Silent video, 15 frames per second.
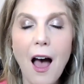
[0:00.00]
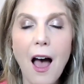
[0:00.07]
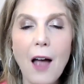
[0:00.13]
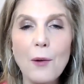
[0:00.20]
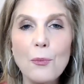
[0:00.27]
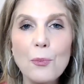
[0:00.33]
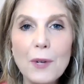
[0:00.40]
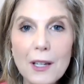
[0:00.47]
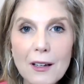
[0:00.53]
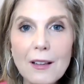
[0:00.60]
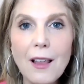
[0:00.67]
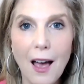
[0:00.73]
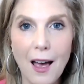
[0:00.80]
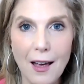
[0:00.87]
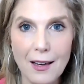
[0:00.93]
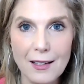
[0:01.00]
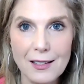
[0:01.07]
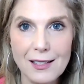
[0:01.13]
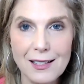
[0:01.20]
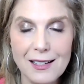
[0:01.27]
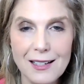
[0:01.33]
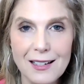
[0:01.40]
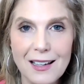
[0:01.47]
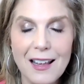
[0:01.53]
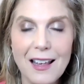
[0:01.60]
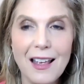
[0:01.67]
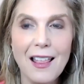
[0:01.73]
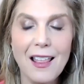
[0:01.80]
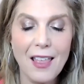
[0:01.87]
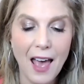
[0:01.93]
I realized
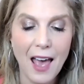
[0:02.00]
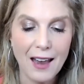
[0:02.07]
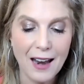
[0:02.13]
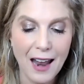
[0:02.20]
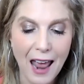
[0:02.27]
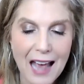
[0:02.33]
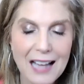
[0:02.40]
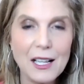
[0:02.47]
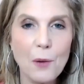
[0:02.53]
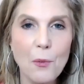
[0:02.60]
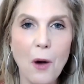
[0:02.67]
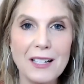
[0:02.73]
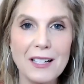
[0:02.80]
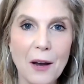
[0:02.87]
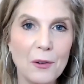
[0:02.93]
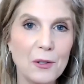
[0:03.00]
that as I walked out